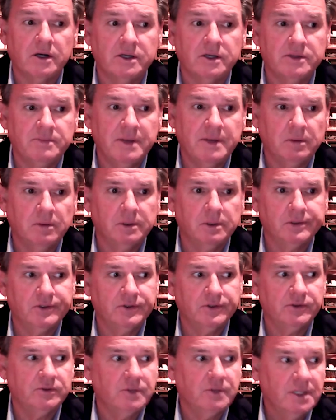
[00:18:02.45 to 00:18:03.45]
And to be able
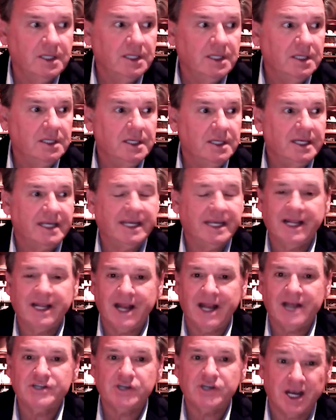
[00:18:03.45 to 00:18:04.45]
to get
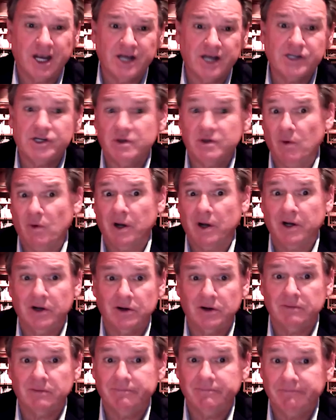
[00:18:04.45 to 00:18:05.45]
an education while
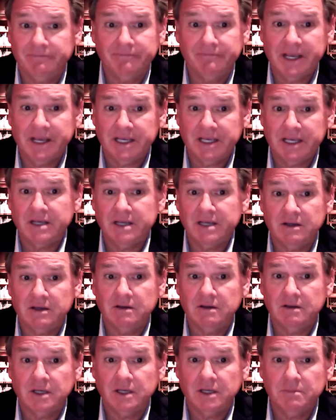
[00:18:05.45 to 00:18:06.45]
you're making
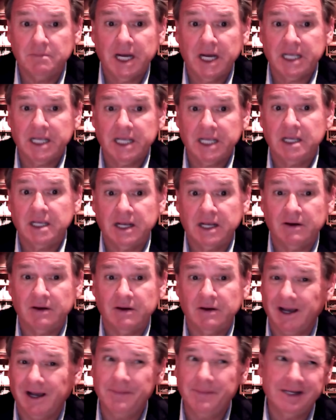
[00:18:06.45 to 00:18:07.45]
good money. And
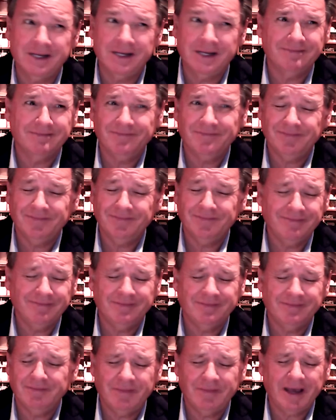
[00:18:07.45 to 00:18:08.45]
I mean,
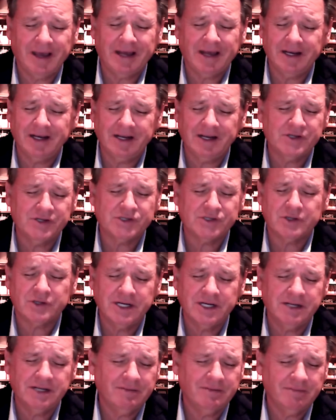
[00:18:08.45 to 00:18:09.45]
that
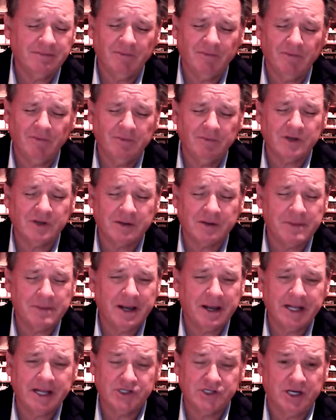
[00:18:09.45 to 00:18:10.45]
industry, talk
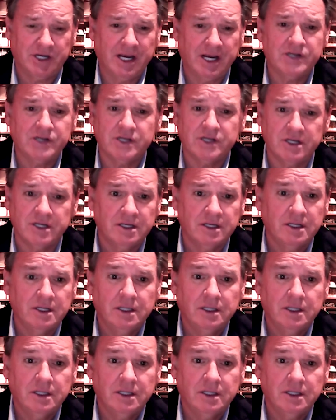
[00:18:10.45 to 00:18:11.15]
about education.